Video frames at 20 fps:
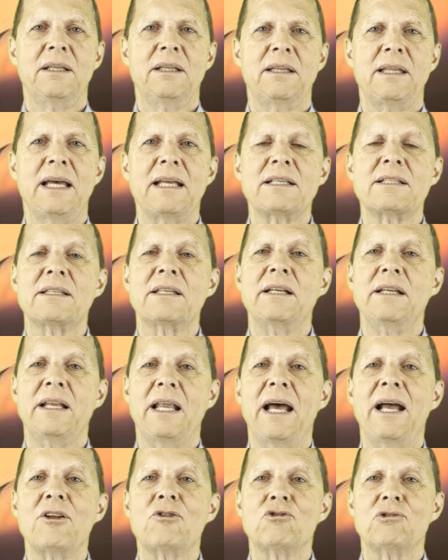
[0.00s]
That's the
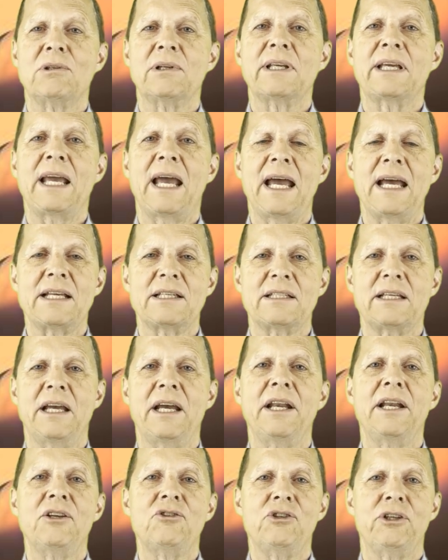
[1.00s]
natural gas
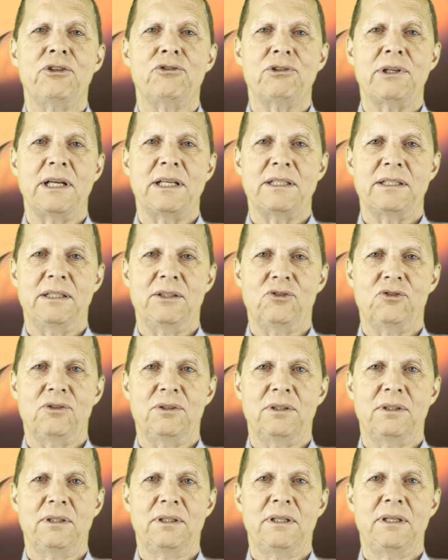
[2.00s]
energy
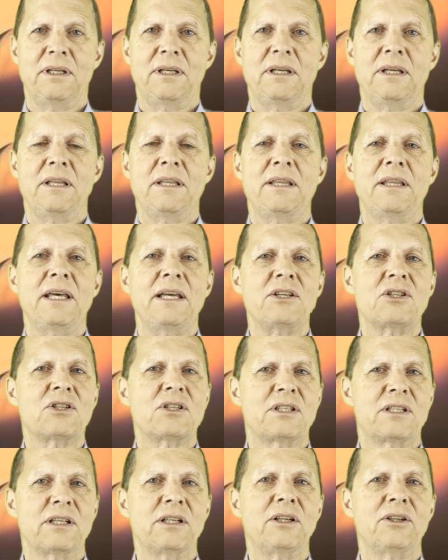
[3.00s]
transition. There's
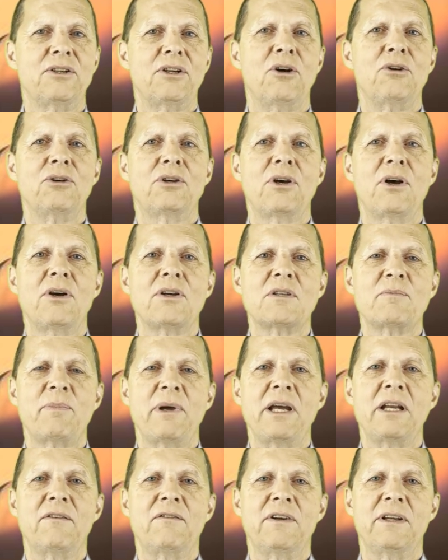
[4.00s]
still no
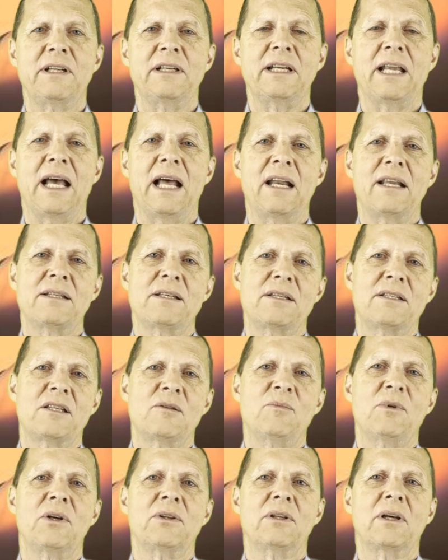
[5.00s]
cost-benefit analysis
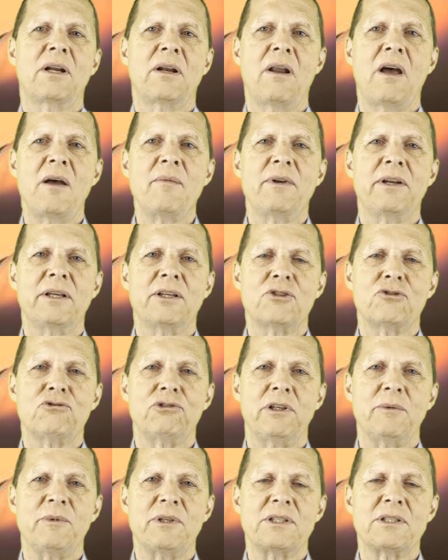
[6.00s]
among the climate
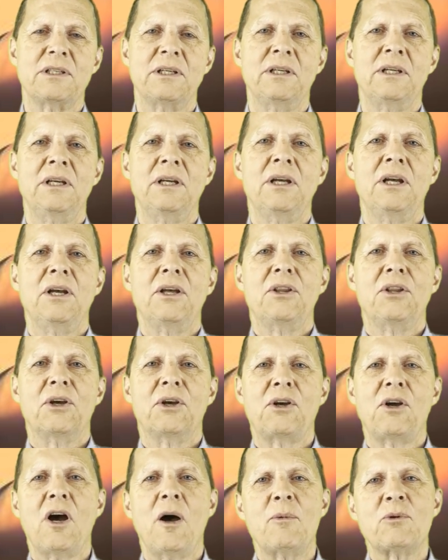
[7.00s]
extremists. The
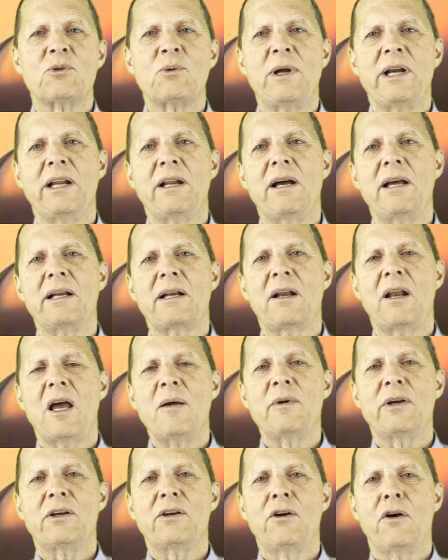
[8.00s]
COP29
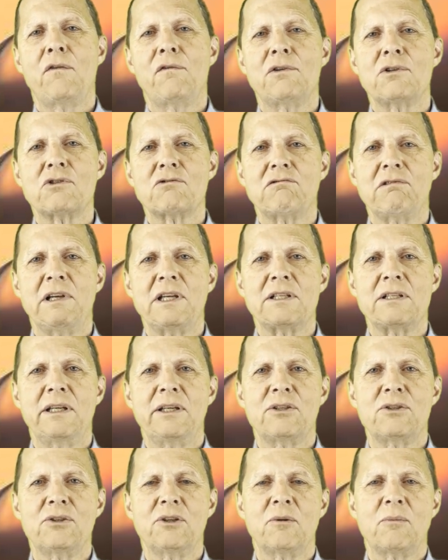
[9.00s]
climate conference
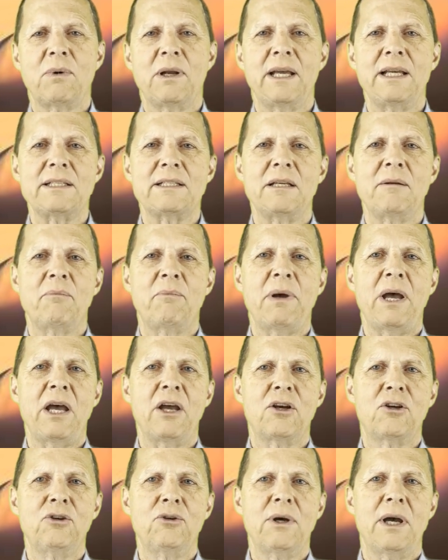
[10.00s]
recently took place in
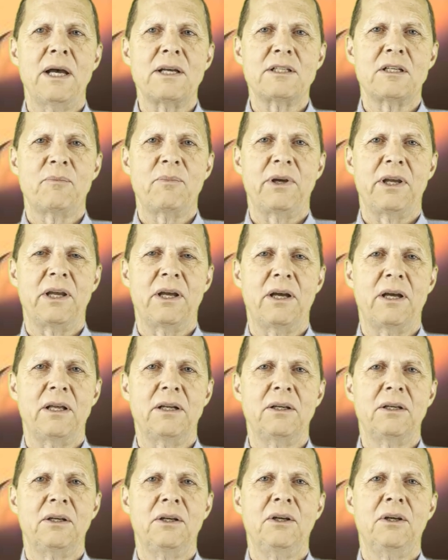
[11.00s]
Baku, Azerbaijan,